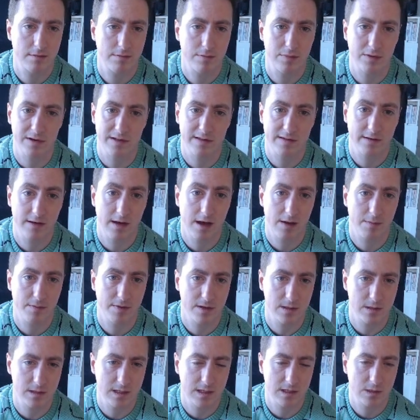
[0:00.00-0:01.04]
But it's not,
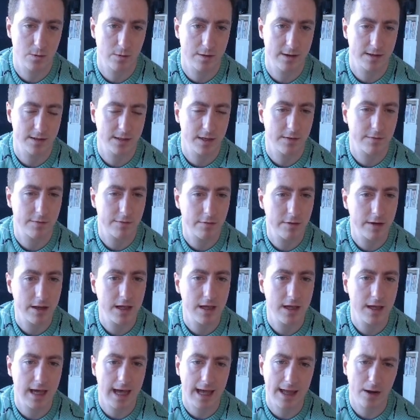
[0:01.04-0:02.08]
because this square is now
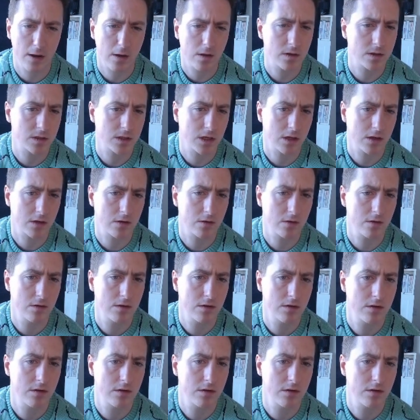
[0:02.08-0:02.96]
free, and also